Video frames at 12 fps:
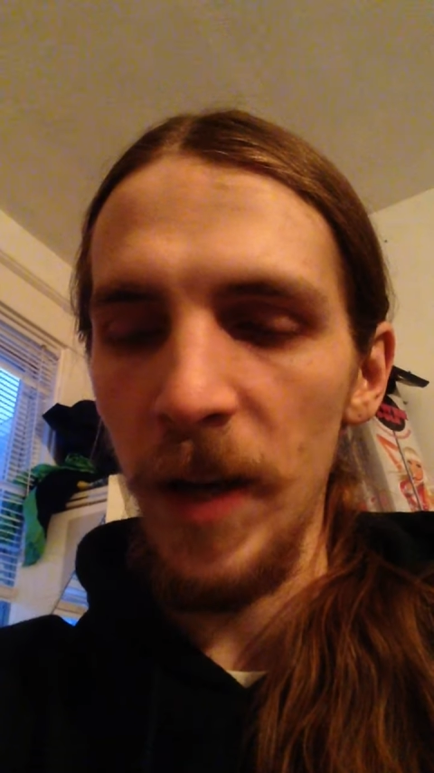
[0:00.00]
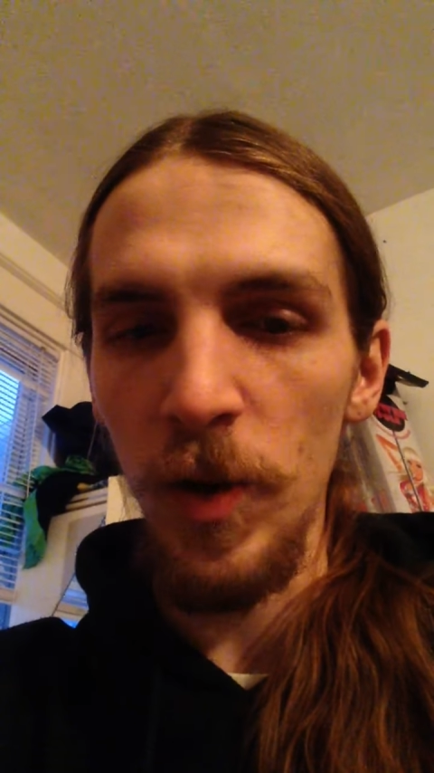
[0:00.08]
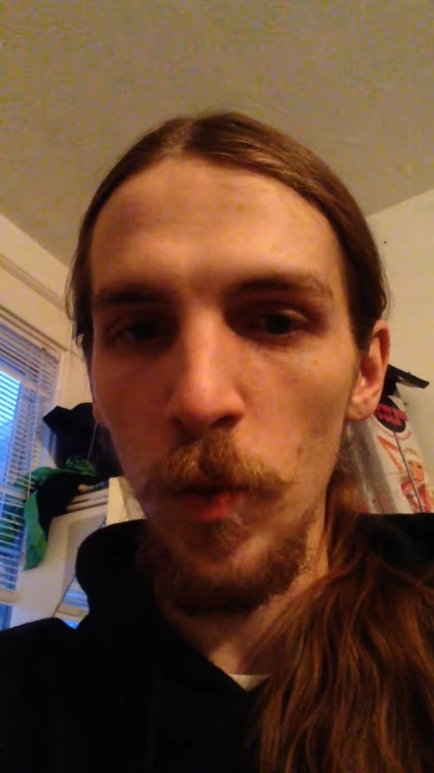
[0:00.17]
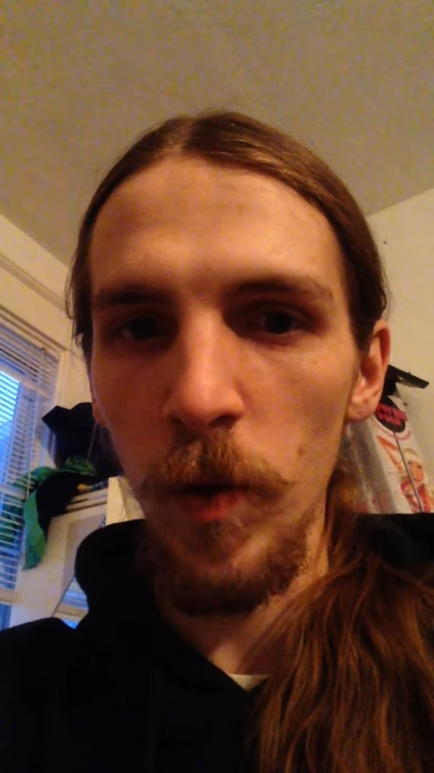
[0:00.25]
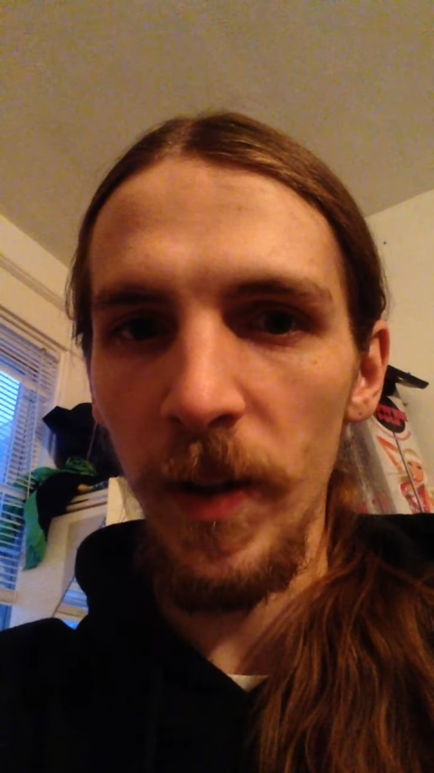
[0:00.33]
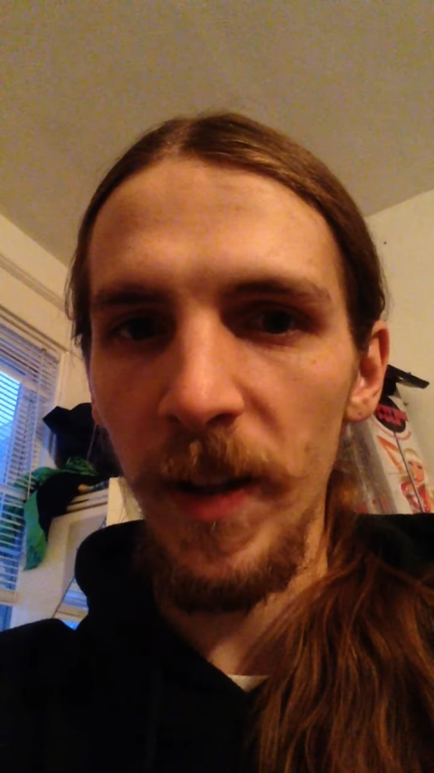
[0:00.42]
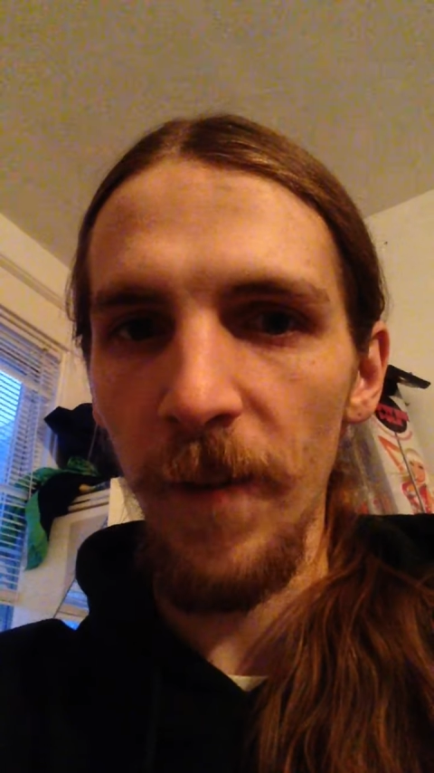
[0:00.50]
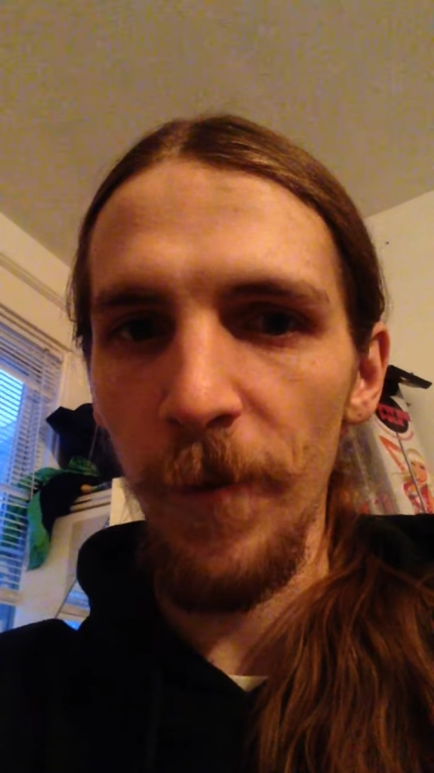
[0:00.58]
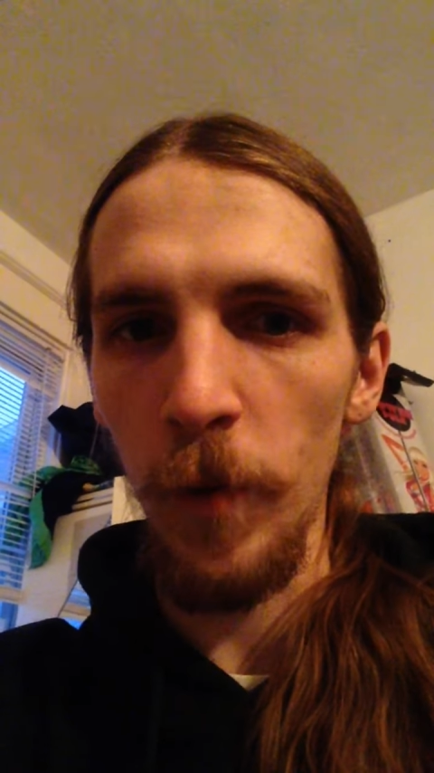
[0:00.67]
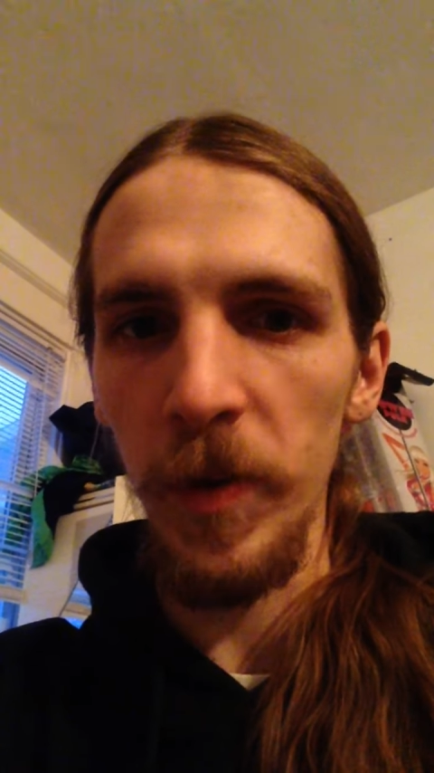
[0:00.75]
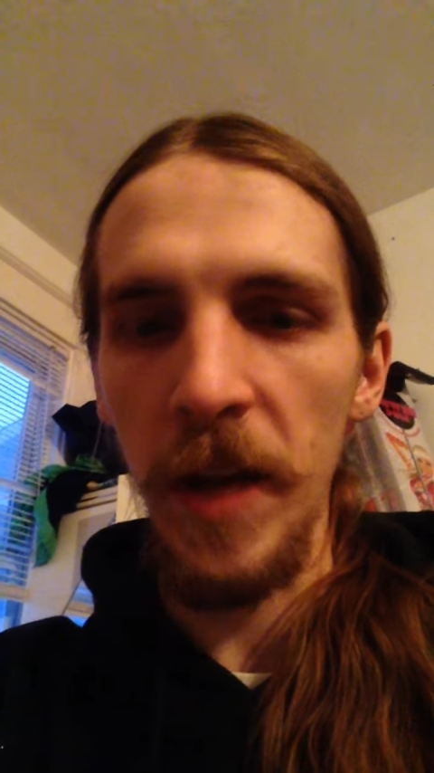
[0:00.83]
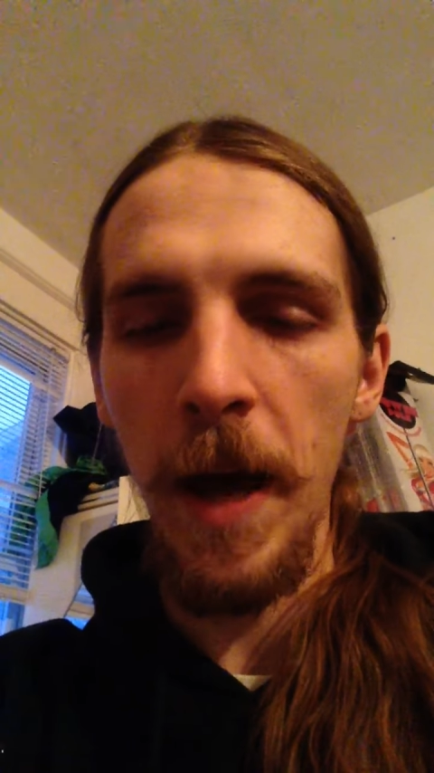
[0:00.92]
do work there
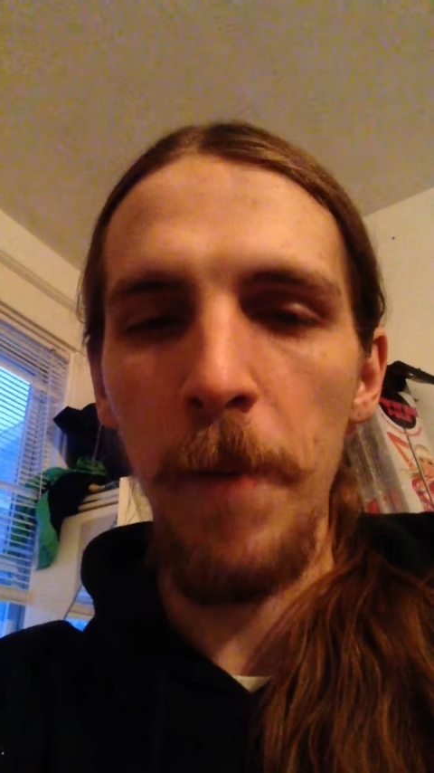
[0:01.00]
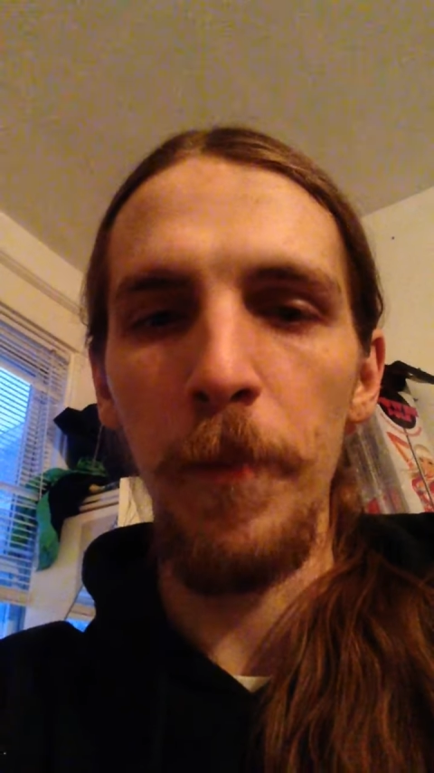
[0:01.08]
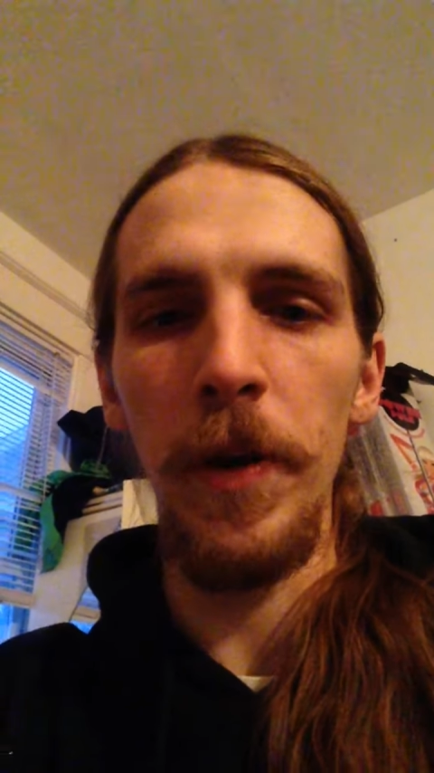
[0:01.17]
full time,